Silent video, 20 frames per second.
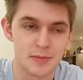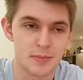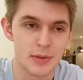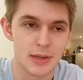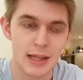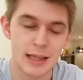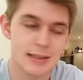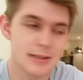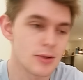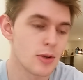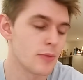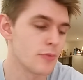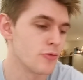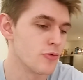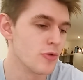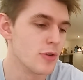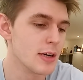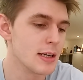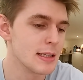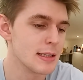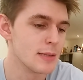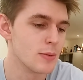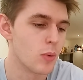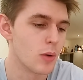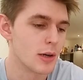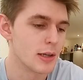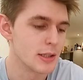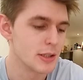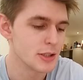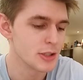but that's not really
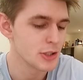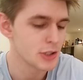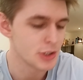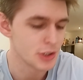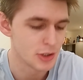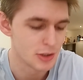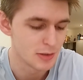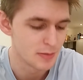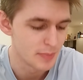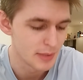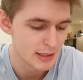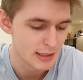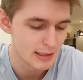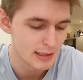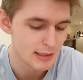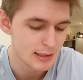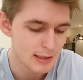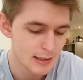what it should be.